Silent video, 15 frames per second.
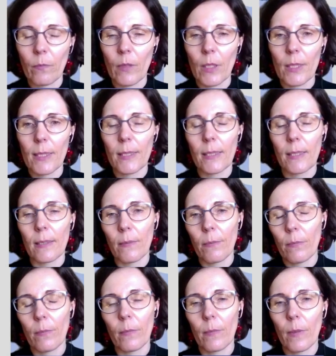It's
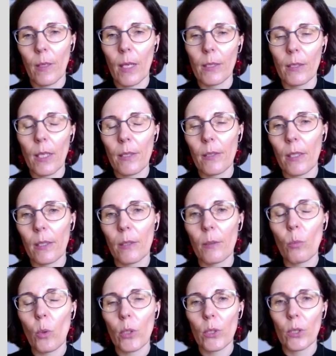another
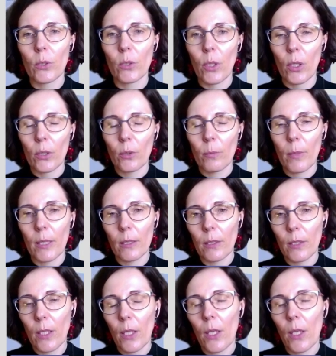important document